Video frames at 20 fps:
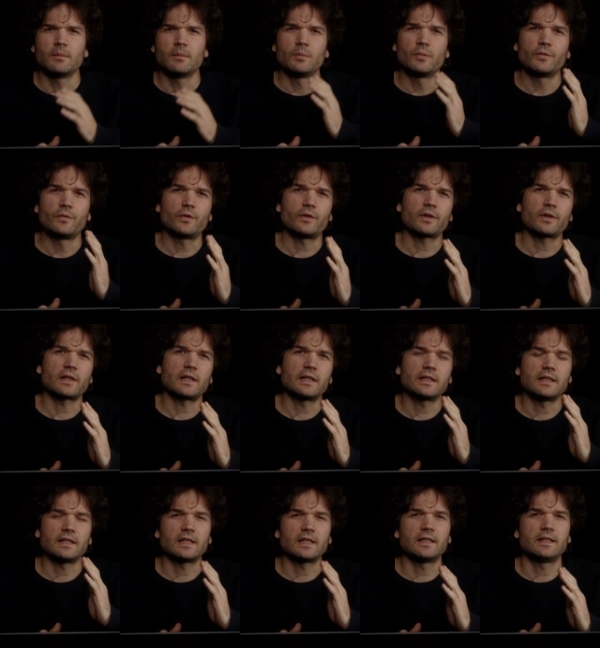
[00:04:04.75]
Before
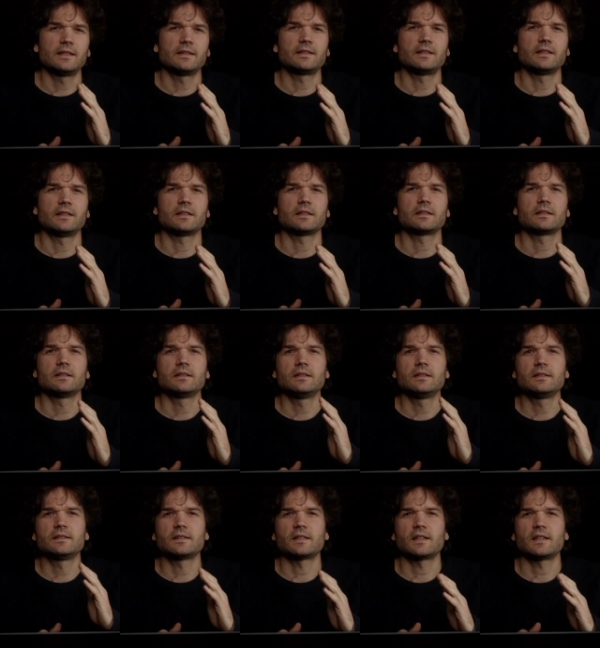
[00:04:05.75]
clicking anything,
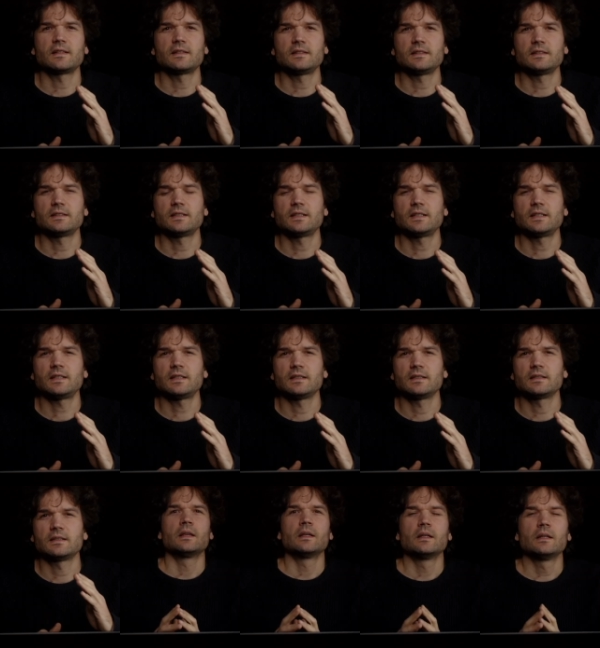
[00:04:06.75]
decide the
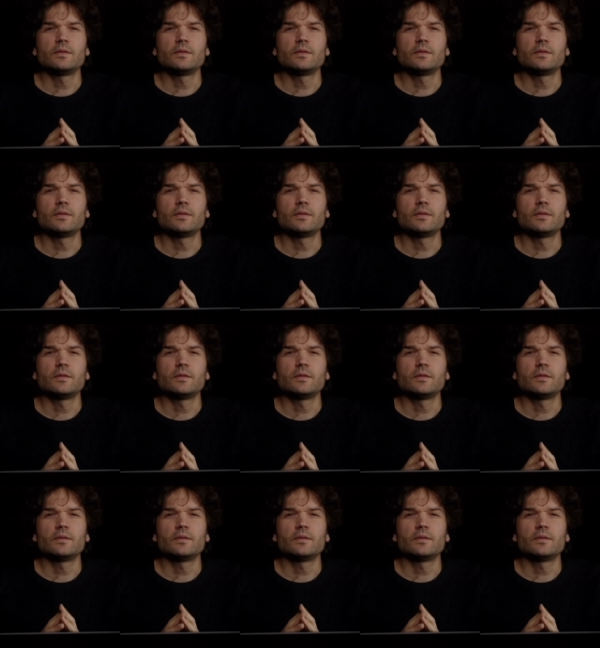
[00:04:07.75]
intent.